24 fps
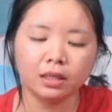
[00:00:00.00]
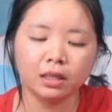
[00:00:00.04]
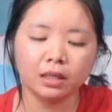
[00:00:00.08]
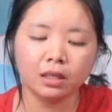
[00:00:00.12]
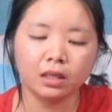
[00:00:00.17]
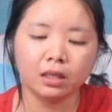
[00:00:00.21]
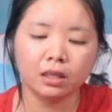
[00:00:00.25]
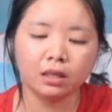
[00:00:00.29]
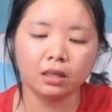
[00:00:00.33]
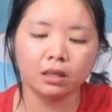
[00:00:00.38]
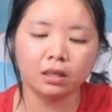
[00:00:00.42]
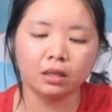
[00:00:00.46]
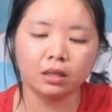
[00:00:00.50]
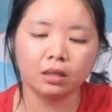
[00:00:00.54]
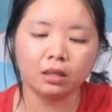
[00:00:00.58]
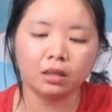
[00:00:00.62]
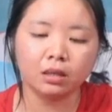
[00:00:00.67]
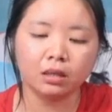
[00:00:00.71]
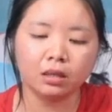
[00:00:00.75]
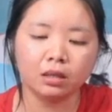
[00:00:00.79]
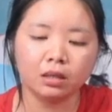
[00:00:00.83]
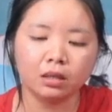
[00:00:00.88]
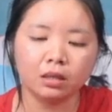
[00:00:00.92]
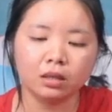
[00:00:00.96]

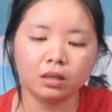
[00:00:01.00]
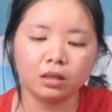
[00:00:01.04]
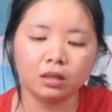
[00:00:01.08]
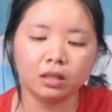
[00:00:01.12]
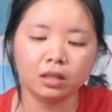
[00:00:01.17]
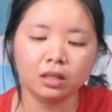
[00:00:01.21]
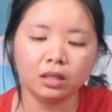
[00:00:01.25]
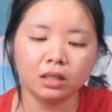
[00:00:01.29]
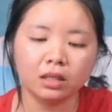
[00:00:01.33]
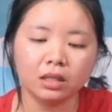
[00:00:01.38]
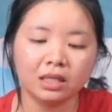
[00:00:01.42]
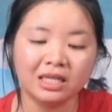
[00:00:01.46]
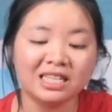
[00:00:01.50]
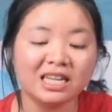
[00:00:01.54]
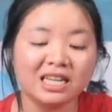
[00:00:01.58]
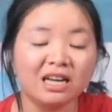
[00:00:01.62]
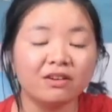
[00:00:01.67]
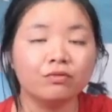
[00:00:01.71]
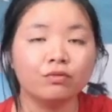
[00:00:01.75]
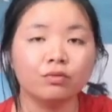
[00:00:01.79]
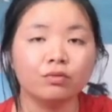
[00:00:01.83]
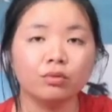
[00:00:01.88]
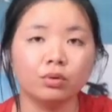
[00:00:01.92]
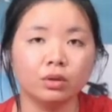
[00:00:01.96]
uh,
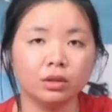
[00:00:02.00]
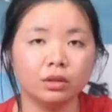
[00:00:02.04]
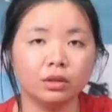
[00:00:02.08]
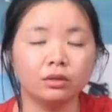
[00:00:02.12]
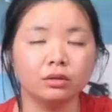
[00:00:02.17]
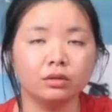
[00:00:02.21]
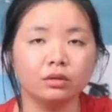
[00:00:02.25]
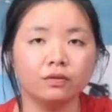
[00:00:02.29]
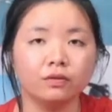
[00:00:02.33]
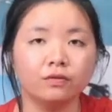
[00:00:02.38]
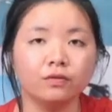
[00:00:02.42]
enough water